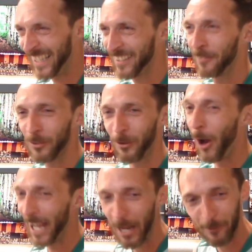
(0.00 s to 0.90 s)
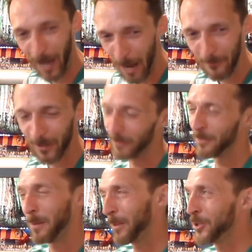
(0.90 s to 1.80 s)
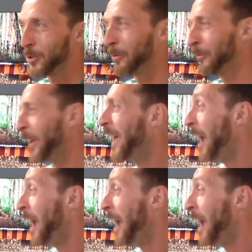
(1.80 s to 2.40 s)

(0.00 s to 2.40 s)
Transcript: I've just got a guy for half. Oh, maybe I shouldn't have.